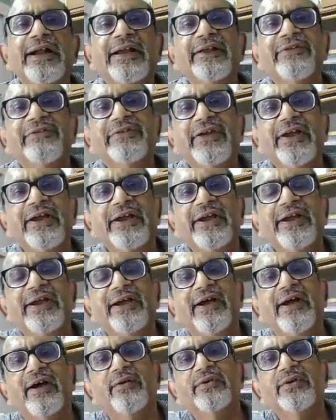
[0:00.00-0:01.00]
can say
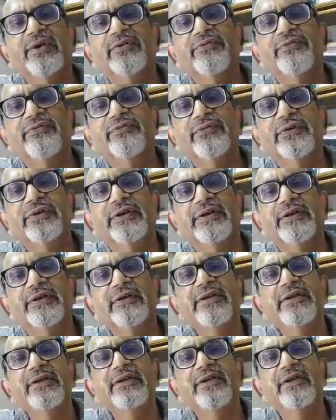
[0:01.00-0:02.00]
out of
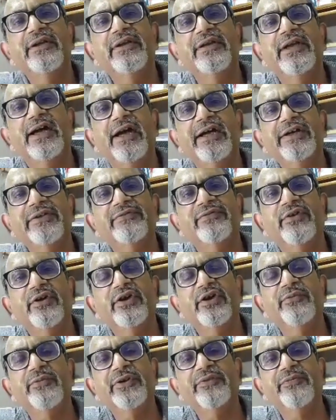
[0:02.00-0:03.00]
large
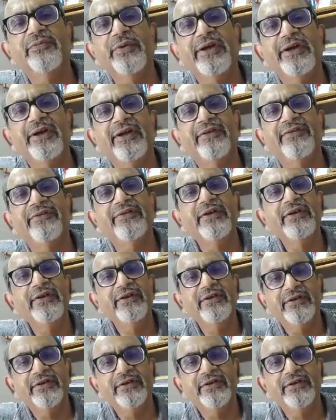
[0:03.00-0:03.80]
volume experience,